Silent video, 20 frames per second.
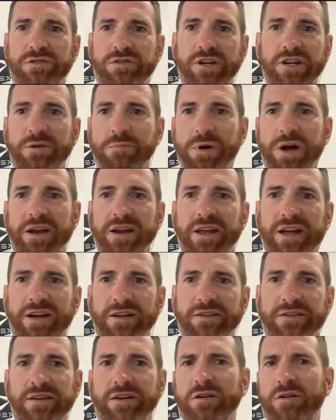think about now.
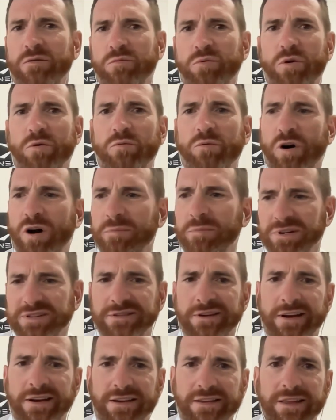And you think, oh, what, why am I
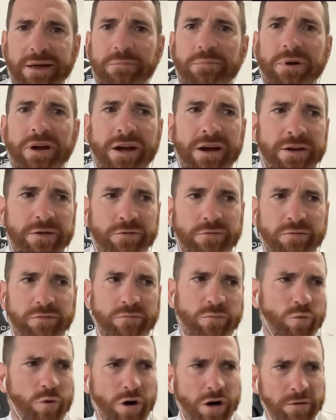taking that powder
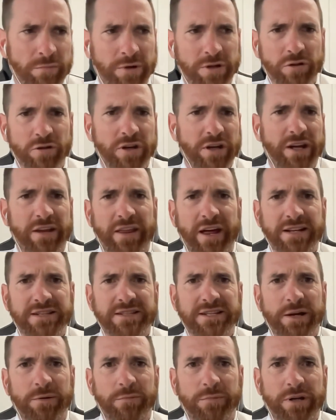and why am I looking at that
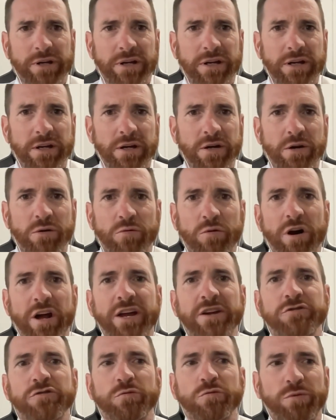supplement? Well,
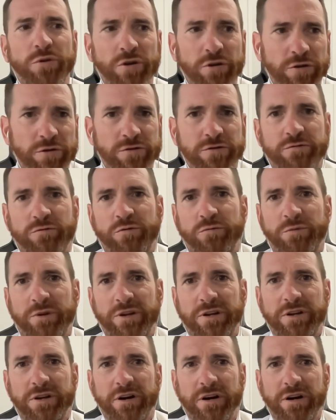Andrew Bews would be
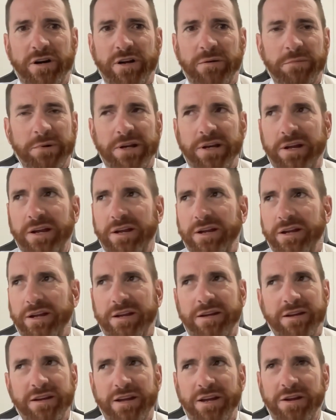the guy. I mean,
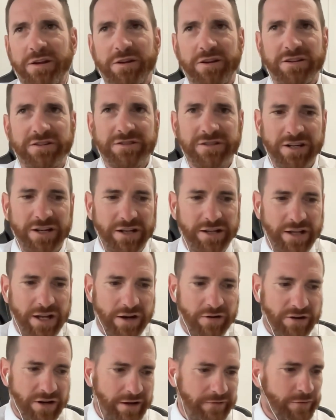he, You'd sit in
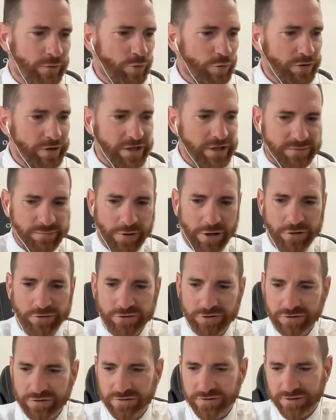there and he'd have all these
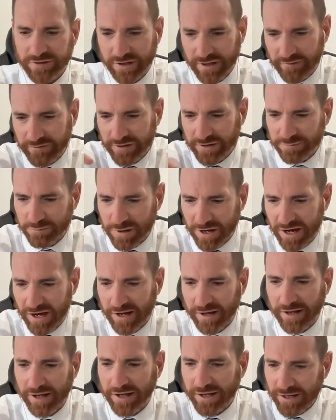potions, he'd have this
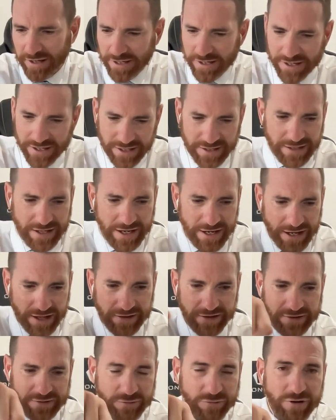powder, he'd get
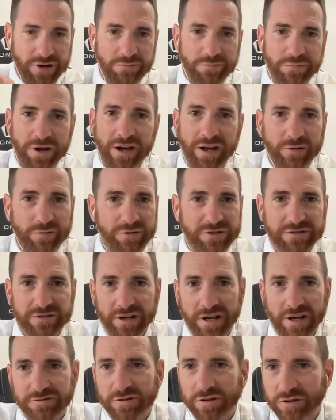out this green powder, which
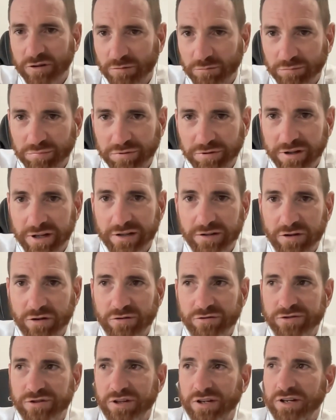tastes like complete
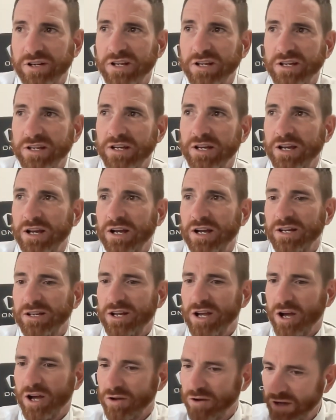dog shit. And
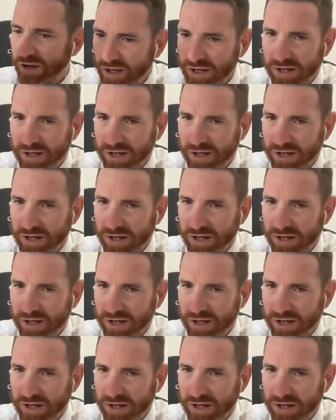he'd go,